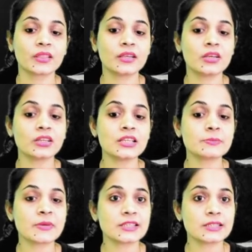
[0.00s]
Here the
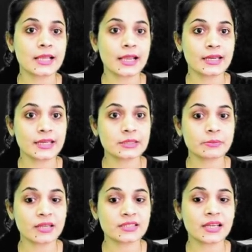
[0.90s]
species A, it is
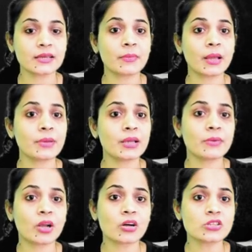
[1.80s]
present maybe
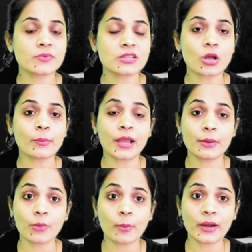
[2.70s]
because of the some
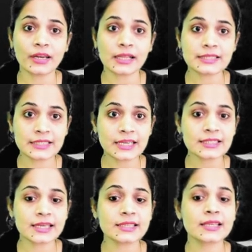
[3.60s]
environmental
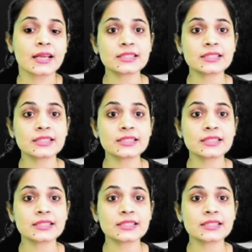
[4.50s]
changes.